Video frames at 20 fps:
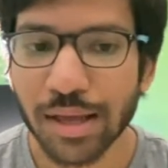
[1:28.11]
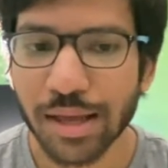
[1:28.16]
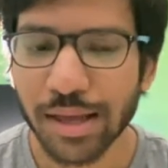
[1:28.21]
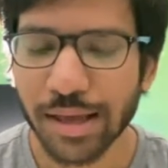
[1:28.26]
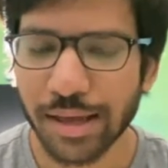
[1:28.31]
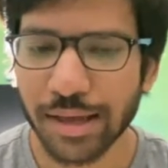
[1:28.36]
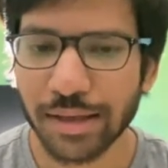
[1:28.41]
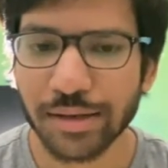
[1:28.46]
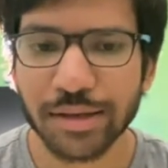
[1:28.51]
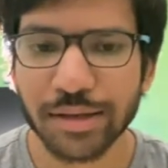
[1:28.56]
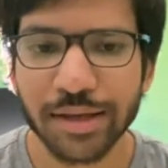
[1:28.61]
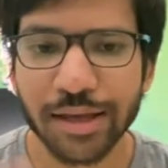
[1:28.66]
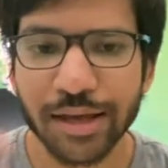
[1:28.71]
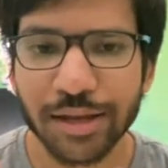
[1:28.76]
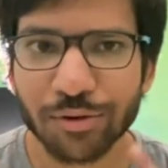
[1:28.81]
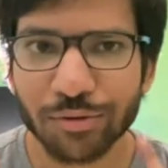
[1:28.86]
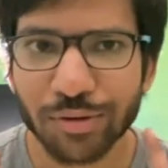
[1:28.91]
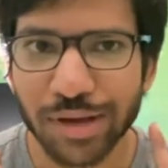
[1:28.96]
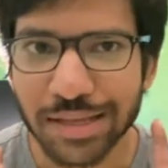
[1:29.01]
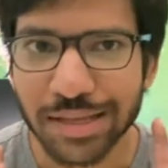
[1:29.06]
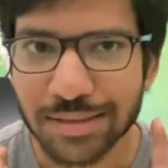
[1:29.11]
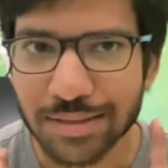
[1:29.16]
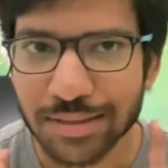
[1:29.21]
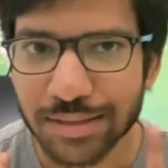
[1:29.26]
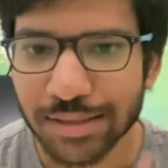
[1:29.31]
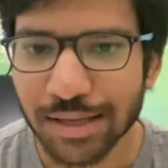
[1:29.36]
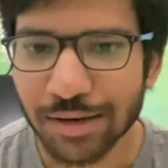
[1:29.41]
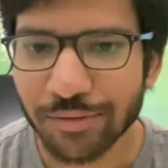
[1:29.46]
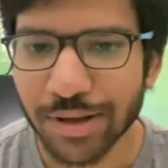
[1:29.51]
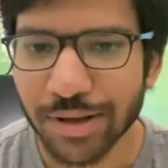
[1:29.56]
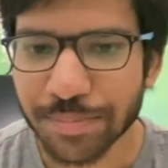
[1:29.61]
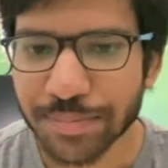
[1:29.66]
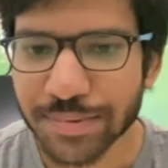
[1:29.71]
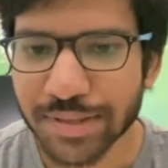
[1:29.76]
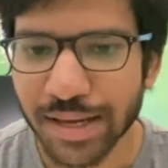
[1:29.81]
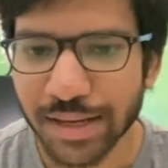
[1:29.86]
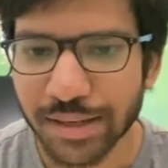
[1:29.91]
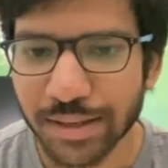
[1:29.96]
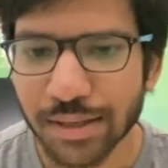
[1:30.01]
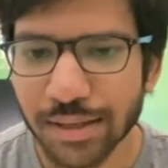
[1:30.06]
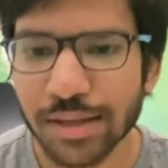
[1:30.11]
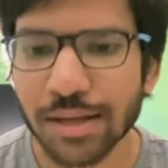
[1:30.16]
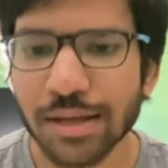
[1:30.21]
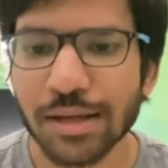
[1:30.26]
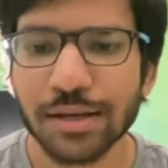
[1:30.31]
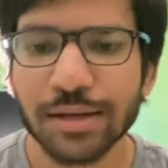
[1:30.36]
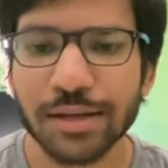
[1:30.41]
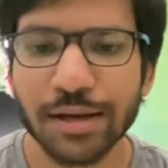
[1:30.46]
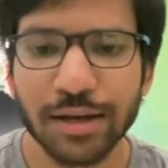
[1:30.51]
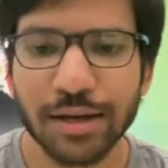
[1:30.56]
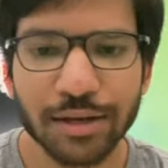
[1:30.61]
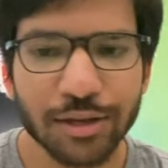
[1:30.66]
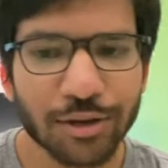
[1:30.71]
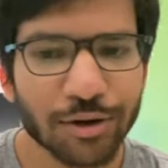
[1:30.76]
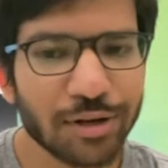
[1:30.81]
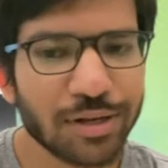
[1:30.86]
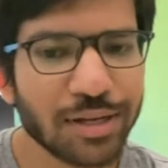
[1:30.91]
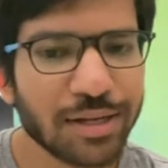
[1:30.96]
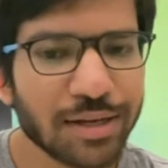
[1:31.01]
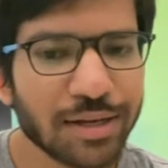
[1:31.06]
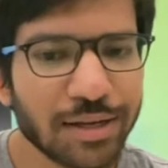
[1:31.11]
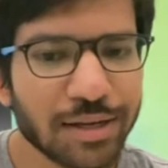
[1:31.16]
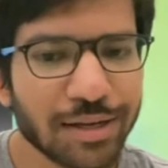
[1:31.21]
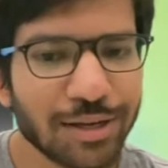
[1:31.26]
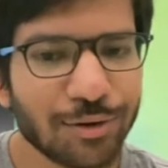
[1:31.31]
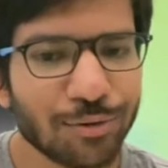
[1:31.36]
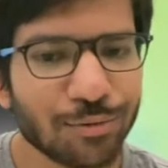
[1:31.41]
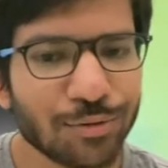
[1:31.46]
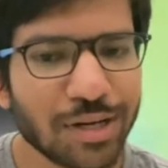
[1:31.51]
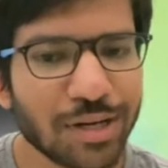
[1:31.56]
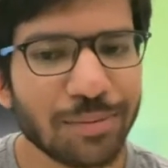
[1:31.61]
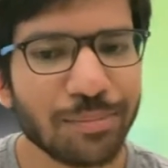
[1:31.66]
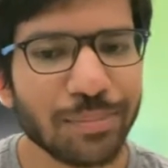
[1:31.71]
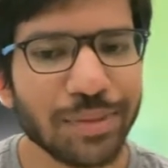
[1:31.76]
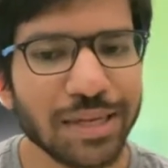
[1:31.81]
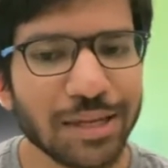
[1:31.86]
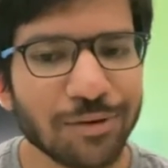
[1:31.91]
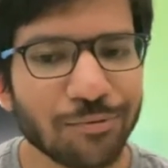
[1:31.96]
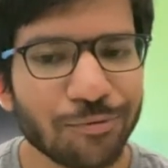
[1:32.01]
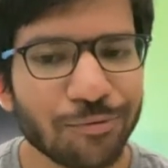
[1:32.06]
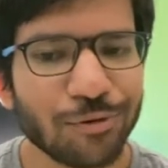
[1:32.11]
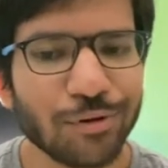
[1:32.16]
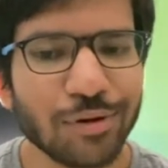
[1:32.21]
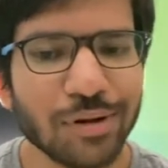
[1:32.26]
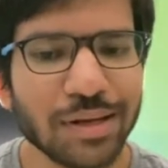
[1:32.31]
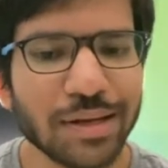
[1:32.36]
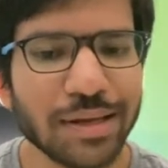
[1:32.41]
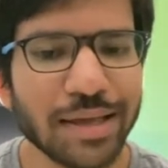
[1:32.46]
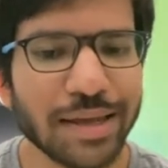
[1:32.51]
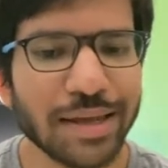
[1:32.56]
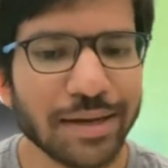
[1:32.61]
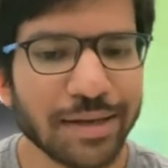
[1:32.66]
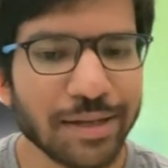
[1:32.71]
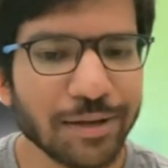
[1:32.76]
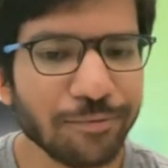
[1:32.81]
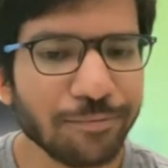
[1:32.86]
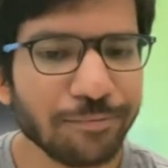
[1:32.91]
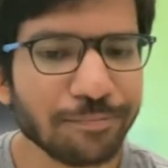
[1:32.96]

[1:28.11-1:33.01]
And here you can see the website. Turn your data into the meaningful narrative.